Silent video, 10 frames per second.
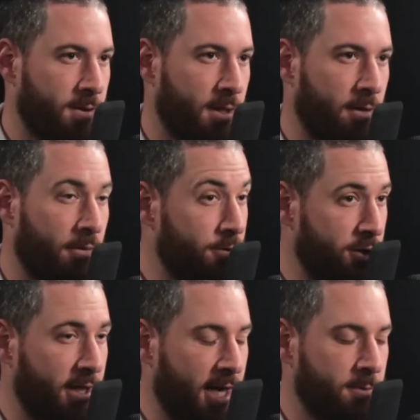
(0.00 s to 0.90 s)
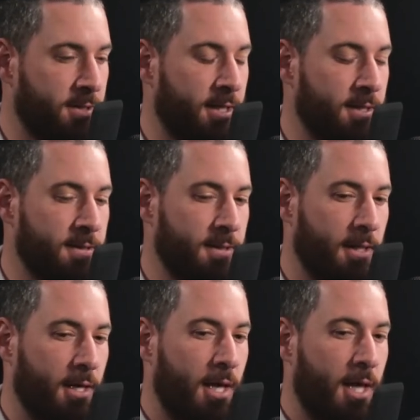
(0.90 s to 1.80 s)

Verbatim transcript: mm-hmm. uh, refugee camps, that exactly. is.